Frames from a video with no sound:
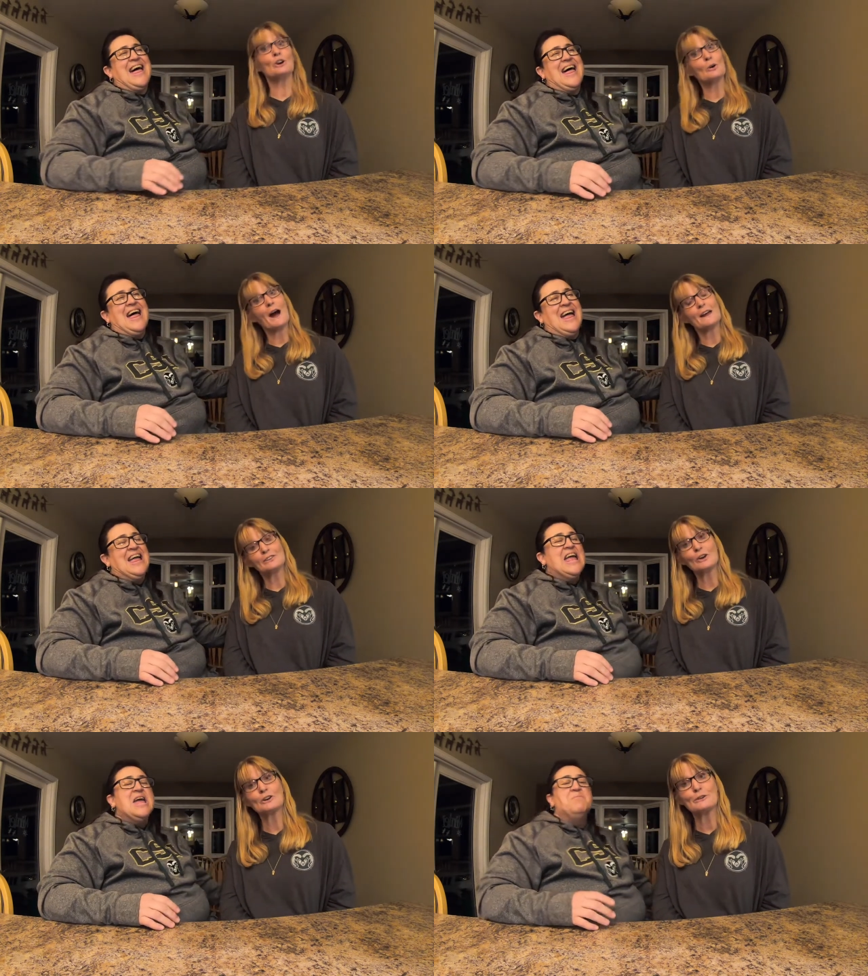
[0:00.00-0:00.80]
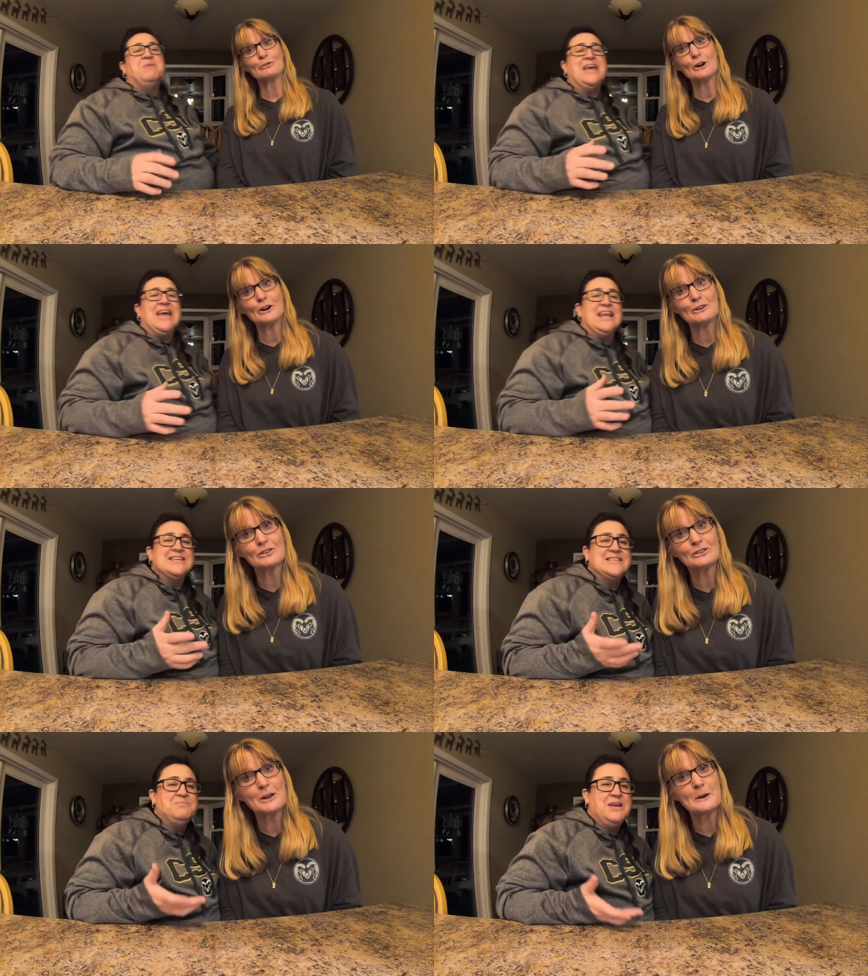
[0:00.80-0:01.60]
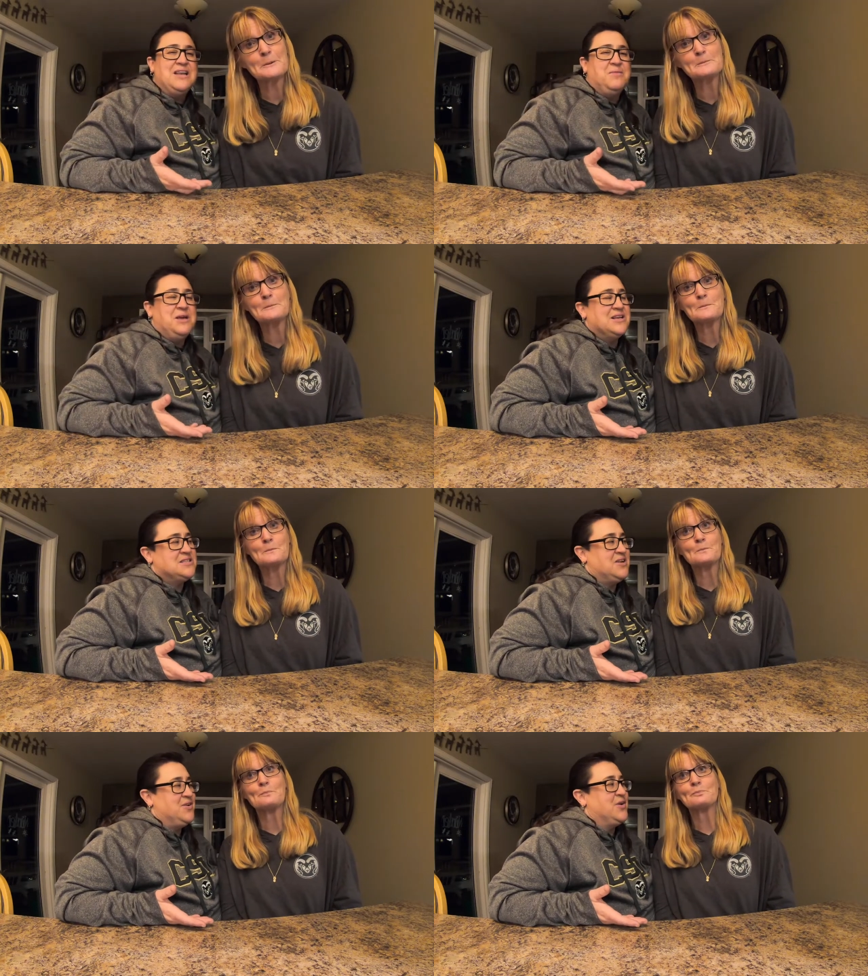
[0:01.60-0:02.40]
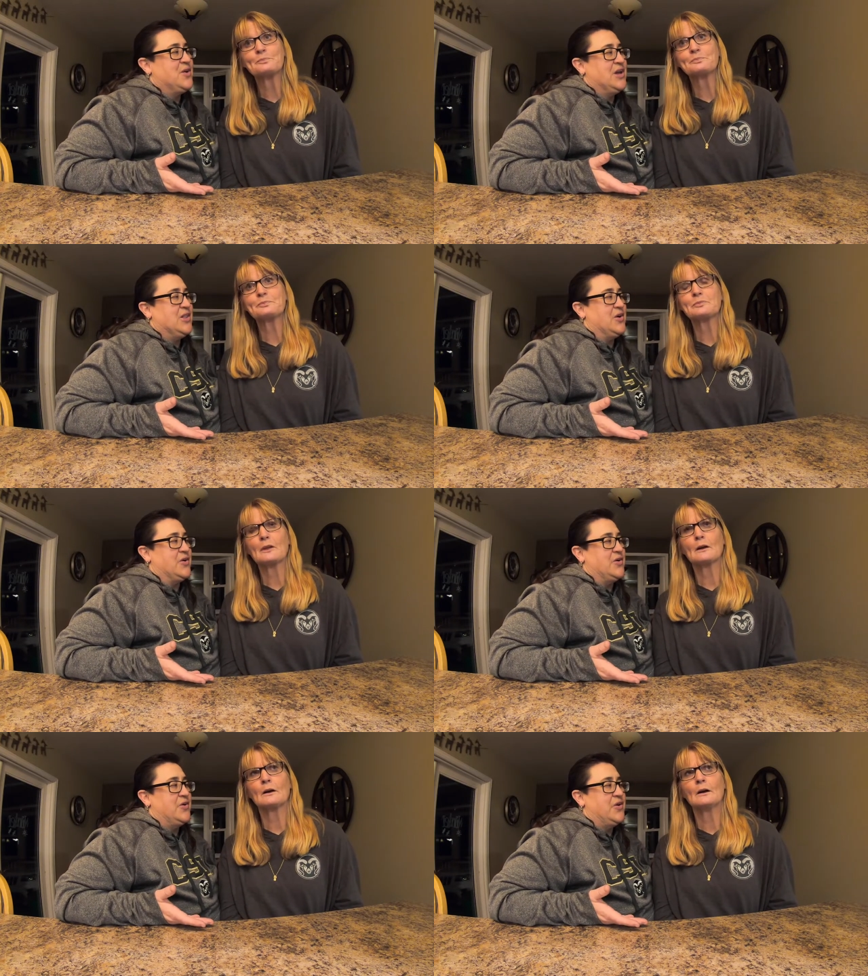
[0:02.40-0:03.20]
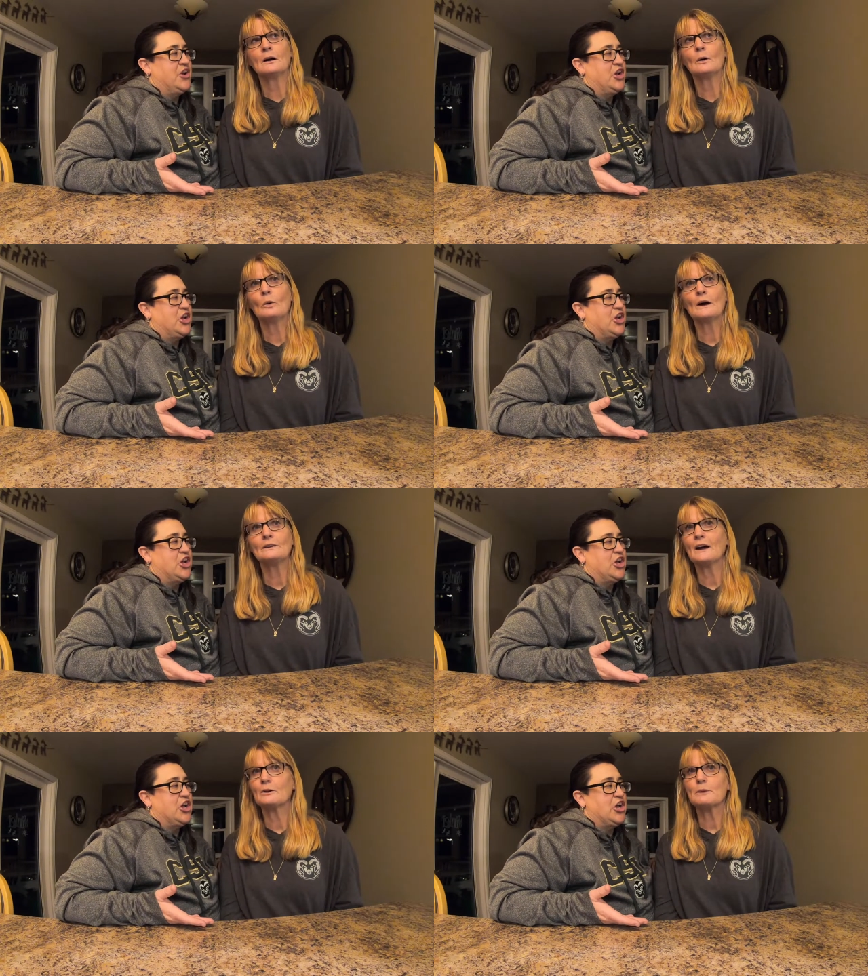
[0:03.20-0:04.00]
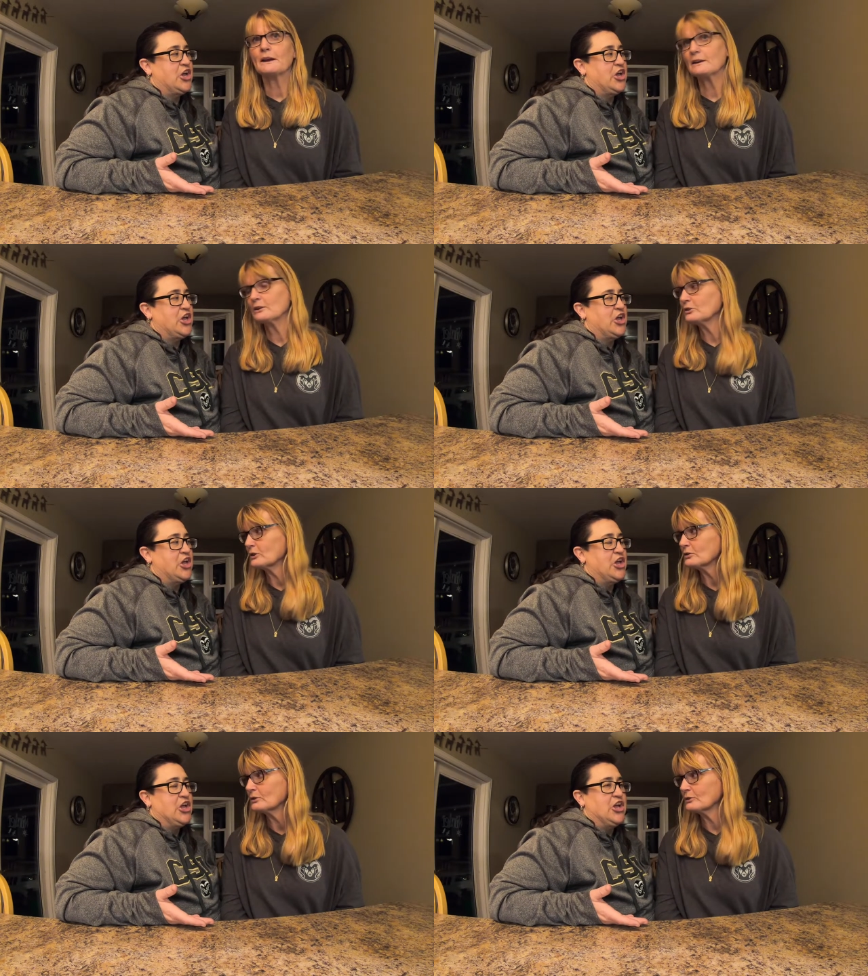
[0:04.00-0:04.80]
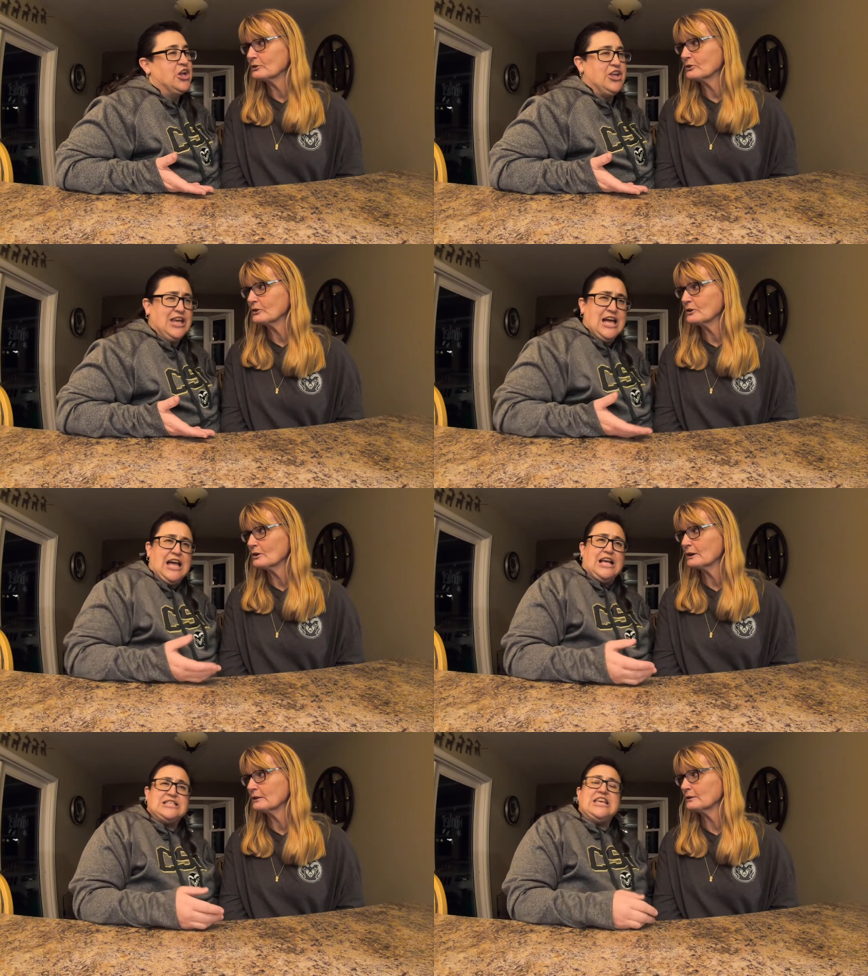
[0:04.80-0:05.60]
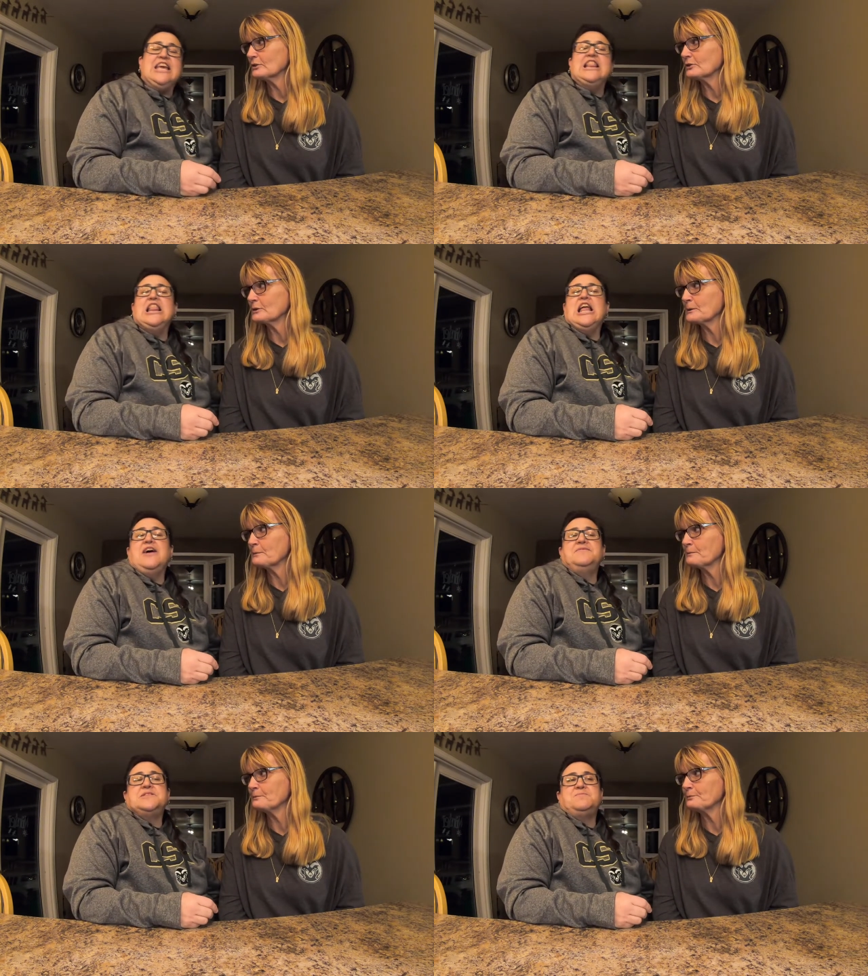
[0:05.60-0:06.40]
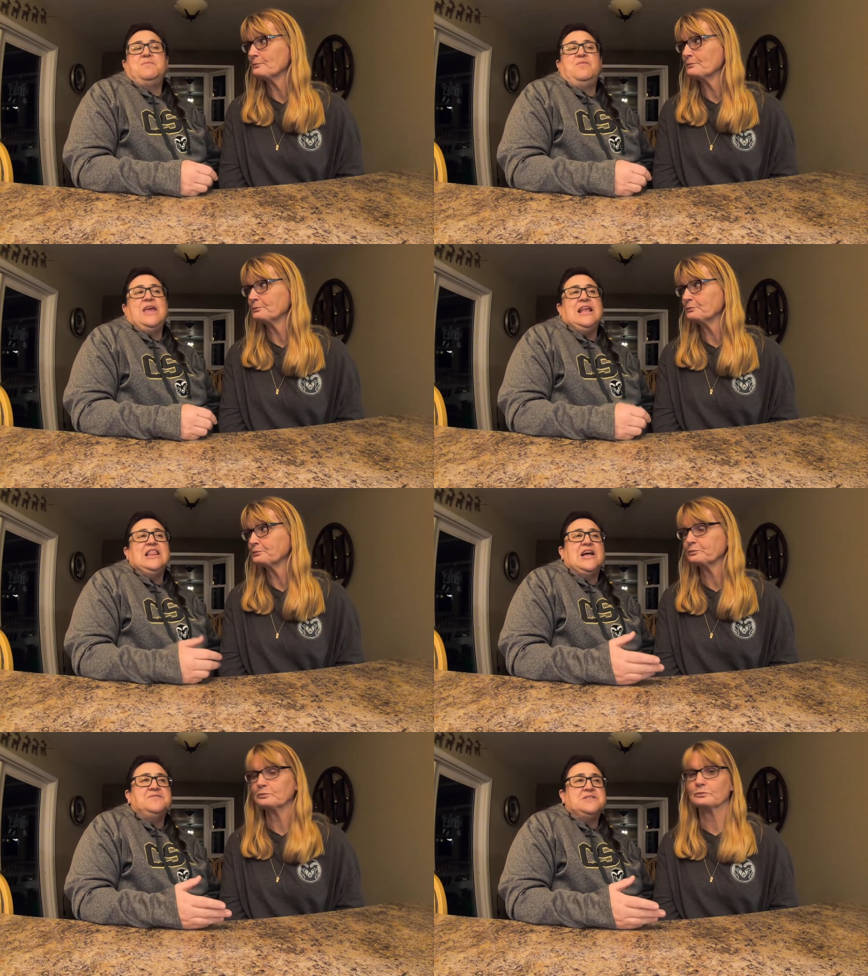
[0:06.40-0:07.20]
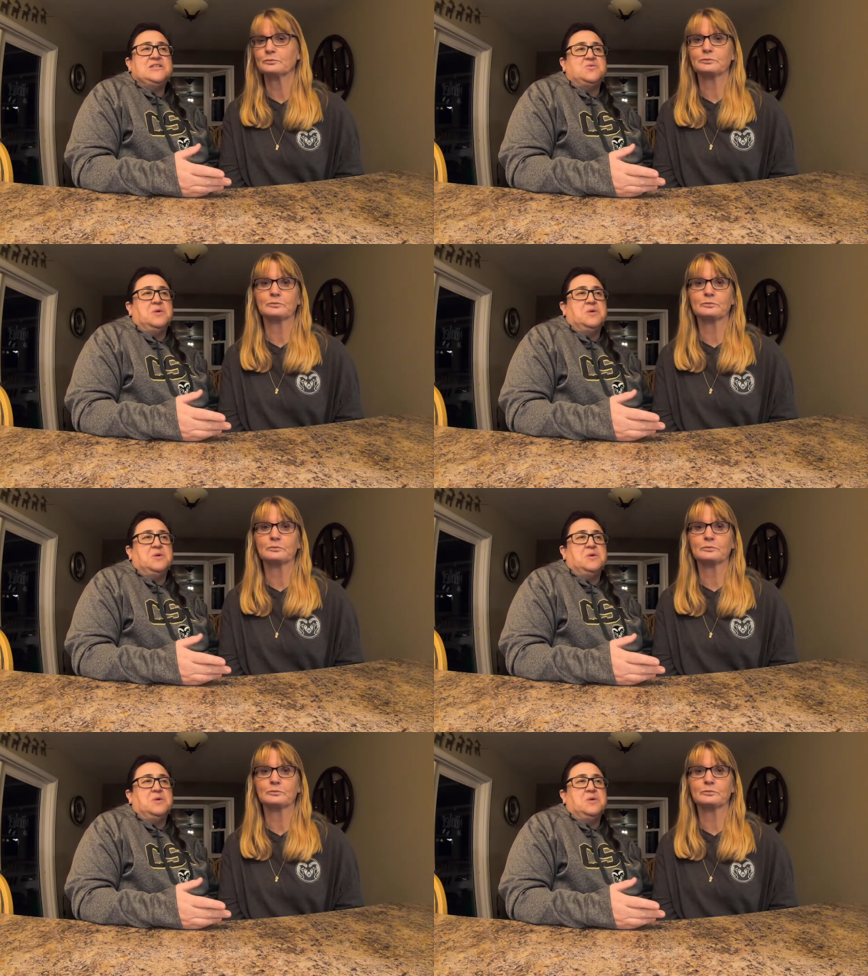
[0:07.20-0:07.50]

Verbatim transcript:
Speaker 1: you guys heard it. But first. he doesn't
Speaker 2: mean to be a serial killer.
Speaker 1: Wow, now you're making excuses for serial yes, killers. Yes, he
Speaker 2: loves he loves these